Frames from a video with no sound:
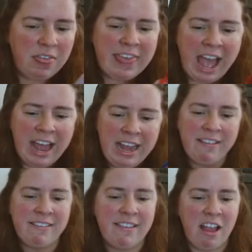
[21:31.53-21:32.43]
That is
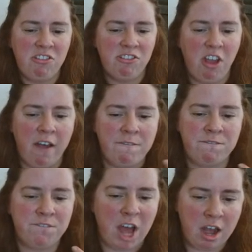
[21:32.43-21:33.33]
such a
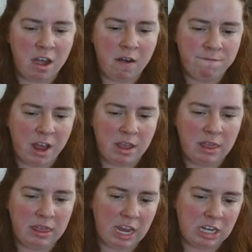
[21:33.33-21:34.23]
fun, fun
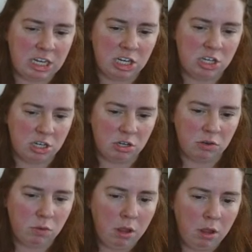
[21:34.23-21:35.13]
thing to
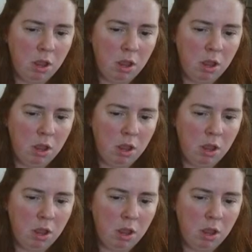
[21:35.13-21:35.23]
do